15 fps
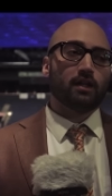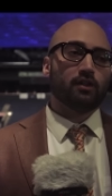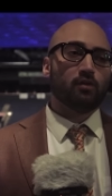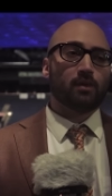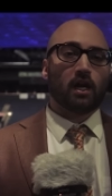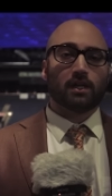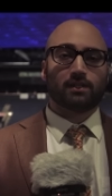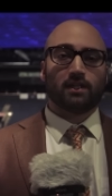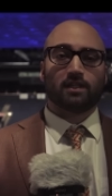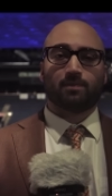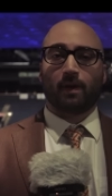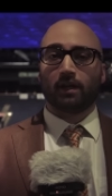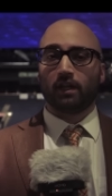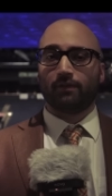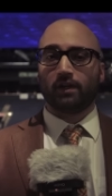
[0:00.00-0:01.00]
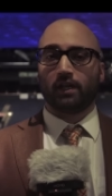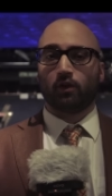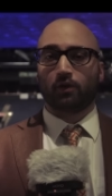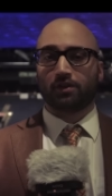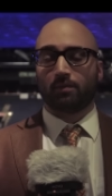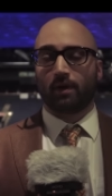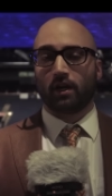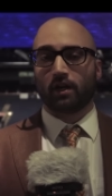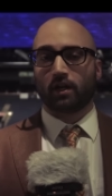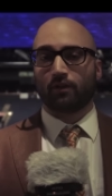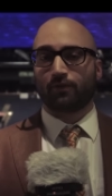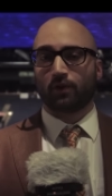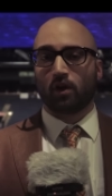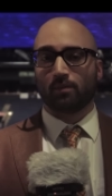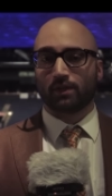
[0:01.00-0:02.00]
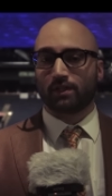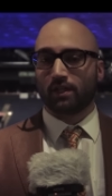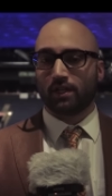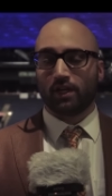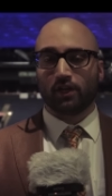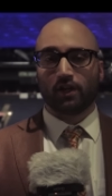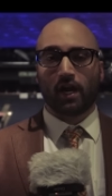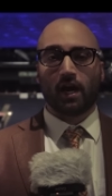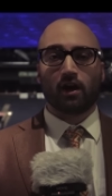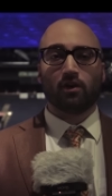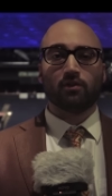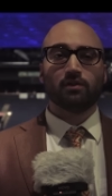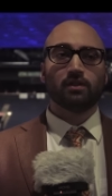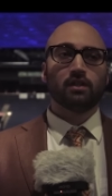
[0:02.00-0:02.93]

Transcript: Luminosity has been living in North America for almost a year now,